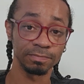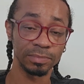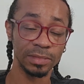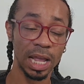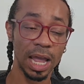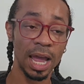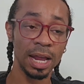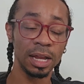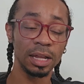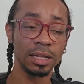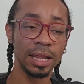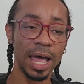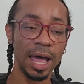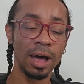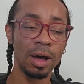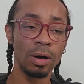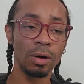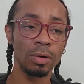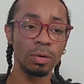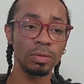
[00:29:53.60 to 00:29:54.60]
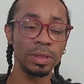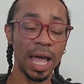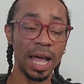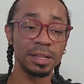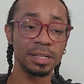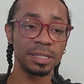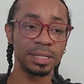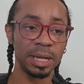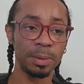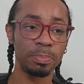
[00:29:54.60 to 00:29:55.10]
and allow
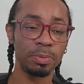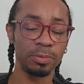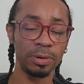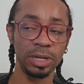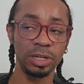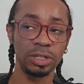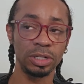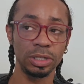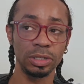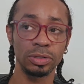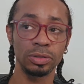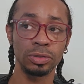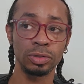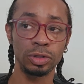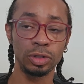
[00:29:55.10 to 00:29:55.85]
that separation